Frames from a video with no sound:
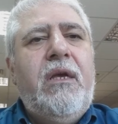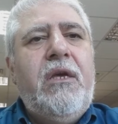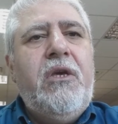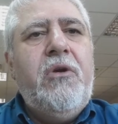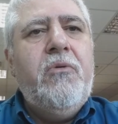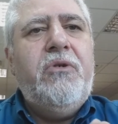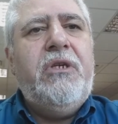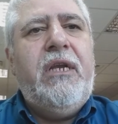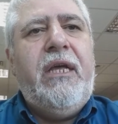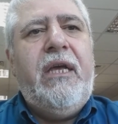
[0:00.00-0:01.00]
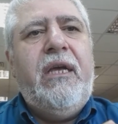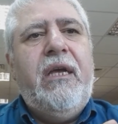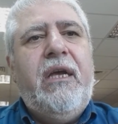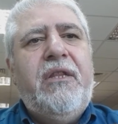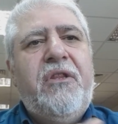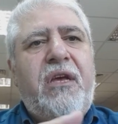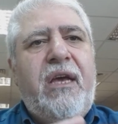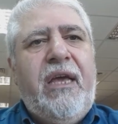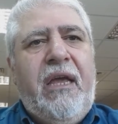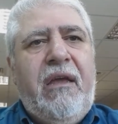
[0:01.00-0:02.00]
Usually
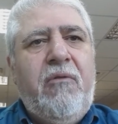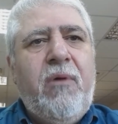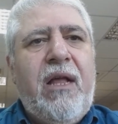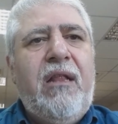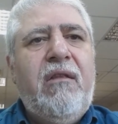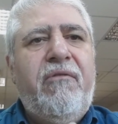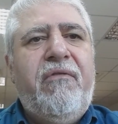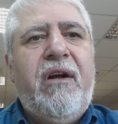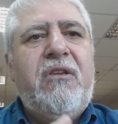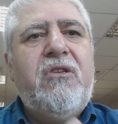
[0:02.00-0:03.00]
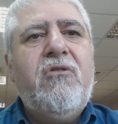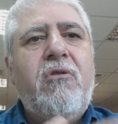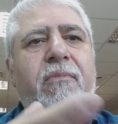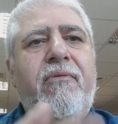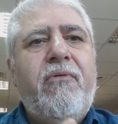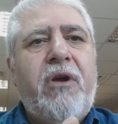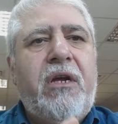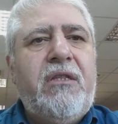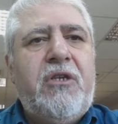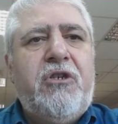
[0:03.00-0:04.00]
a well-defined scope of
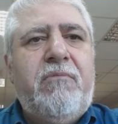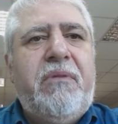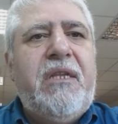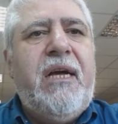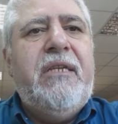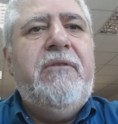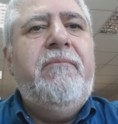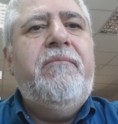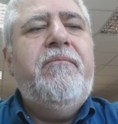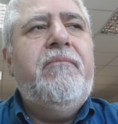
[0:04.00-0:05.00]
work that should be done